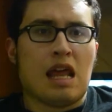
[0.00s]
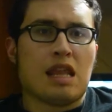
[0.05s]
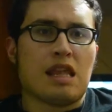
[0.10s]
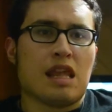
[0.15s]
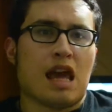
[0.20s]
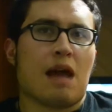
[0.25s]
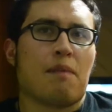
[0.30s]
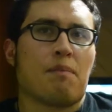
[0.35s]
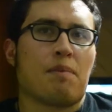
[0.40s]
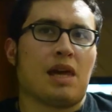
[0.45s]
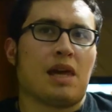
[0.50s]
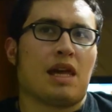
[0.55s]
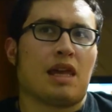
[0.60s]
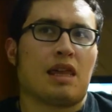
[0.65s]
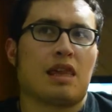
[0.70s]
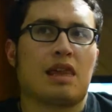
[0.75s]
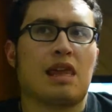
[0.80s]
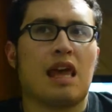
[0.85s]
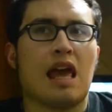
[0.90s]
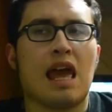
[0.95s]
That being
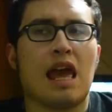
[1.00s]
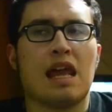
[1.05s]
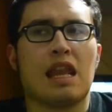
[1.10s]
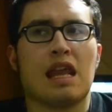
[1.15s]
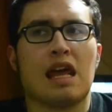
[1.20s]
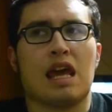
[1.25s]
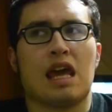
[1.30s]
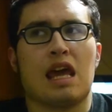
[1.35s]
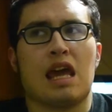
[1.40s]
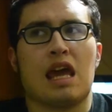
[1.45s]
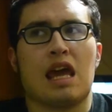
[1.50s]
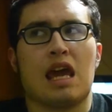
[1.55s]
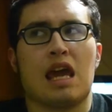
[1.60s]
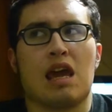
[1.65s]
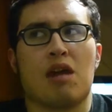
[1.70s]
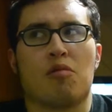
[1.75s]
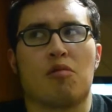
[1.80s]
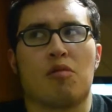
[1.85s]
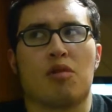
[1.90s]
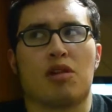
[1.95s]
said,
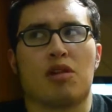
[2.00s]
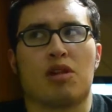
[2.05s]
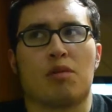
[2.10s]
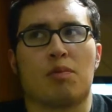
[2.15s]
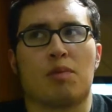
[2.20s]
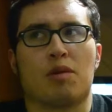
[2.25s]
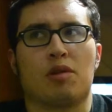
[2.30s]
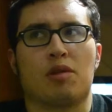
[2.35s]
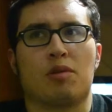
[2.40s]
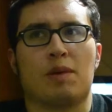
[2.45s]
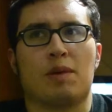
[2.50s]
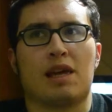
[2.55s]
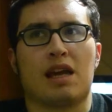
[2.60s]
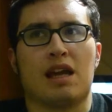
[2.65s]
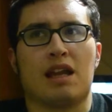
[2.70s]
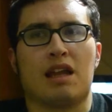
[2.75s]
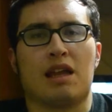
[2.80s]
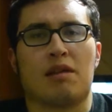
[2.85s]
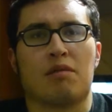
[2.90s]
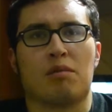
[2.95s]
it was supposed to be
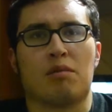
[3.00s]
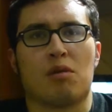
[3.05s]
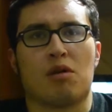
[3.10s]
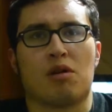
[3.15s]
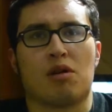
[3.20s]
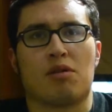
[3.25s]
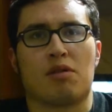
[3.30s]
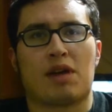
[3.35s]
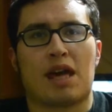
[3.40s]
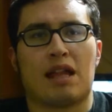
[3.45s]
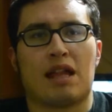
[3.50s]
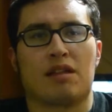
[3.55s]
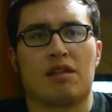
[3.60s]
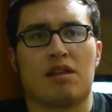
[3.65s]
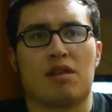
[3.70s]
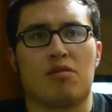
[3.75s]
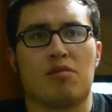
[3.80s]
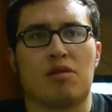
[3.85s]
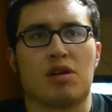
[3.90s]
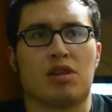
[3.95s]
kind of like with Mario
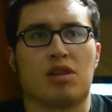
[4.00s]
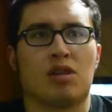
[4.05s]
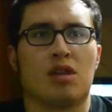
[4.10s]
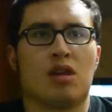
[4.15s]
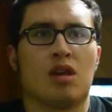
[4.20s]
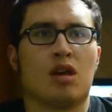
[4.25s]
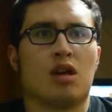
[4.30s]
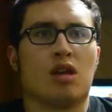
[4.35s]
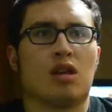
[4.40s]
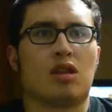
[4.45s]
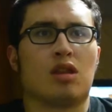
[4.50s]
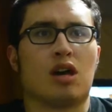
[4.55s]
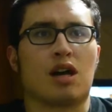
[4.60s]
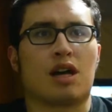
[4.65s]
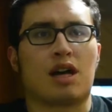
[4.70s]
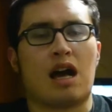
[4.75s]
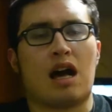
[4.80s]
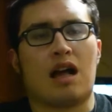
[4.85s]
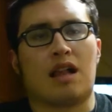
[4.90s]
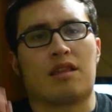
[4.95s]
Galaxy, with the
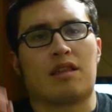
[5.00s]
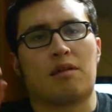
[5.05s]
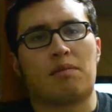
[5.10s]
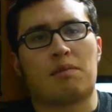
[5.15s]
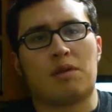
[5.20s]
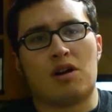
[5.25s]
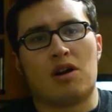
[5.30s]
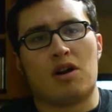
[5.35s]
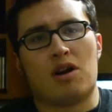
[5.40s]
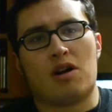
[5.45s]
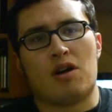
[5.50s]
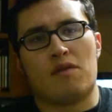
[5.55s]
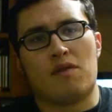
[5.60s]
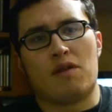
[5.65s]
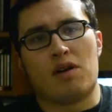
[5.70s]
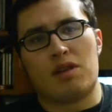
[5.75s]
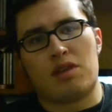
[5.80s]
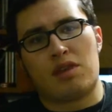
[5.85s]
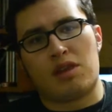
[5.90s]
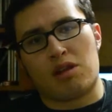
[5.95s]
concept of
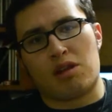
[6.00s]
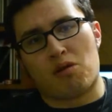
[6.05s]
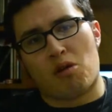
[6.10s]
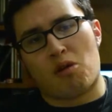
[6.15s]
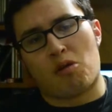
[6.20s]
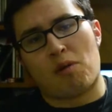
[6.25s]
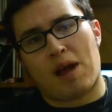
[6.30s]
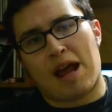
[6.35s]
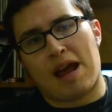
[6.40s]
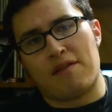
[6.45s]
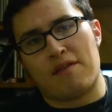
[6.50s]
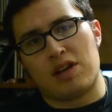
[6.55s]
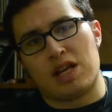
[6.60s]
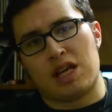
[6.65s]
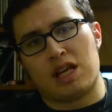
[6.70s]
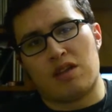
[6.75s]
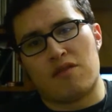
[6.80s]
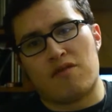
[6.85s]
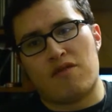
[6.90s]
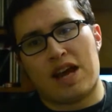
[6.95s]
zero gravity
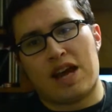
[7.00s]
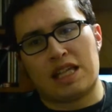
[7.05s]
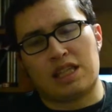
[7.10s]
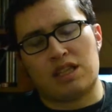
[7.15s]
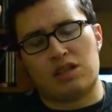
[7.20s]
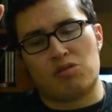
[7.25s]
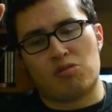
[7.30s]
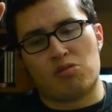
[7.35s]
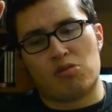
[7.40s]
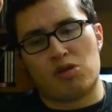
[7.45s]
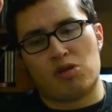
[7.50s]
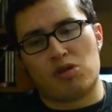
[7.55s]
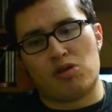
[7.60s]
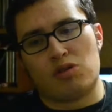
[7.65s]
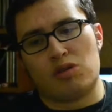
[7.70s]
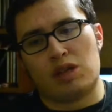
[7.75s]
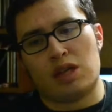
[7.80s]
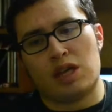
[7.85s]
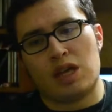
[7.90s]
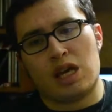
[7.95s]
and the fact that the
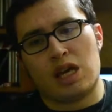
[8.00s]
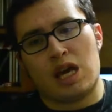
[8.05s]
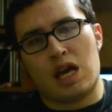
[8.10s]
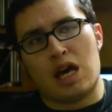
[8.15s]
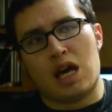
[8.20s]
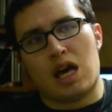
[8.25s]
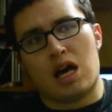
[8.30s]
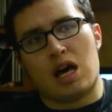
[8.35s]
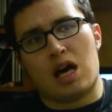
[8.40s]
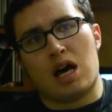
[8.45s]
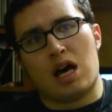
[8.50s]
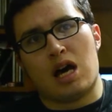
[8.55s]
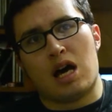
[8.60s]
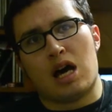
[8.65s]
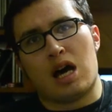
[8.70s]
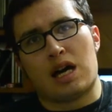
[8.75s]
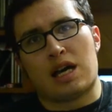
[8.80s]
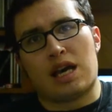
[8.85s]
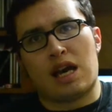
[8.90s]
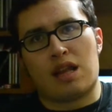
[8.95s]
world,
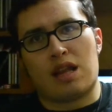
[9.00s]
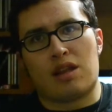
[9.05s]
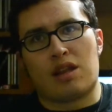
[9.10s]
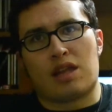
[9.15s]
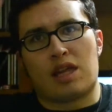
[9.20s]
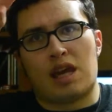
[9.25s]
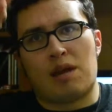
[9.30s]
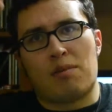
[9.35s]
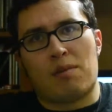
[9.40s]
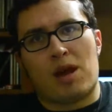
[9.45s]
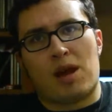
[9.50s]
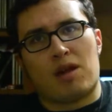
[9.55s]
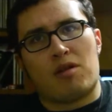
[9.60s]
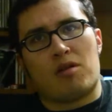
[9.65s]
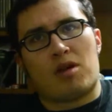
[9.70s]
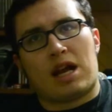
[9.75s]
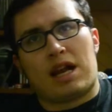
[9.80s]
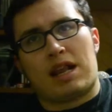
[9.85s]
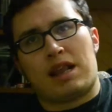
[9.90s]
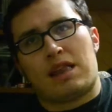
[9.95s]
kind of the camera angle
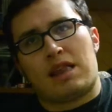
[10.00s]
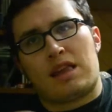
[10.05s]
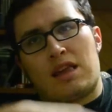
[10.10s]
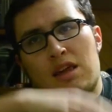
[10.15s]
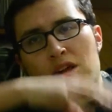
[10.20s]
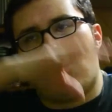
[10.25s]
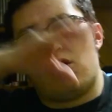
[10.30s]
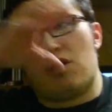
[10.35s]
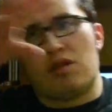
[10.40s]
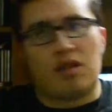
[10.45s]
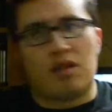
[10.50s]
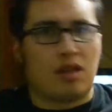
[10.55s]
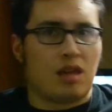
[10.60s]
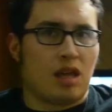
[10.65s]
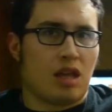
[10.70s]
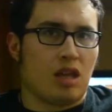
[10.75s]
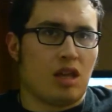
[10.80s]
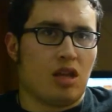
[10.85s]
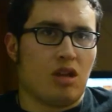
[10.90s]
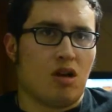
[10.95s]
kind of tilts.
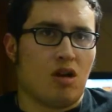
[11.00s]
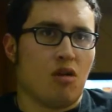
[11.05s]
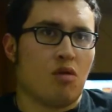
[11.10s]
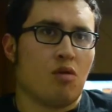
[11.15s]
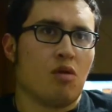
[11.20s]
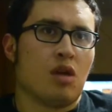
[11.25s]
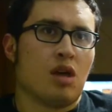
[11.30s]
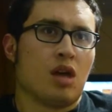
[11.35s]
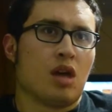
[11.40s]
And, you know,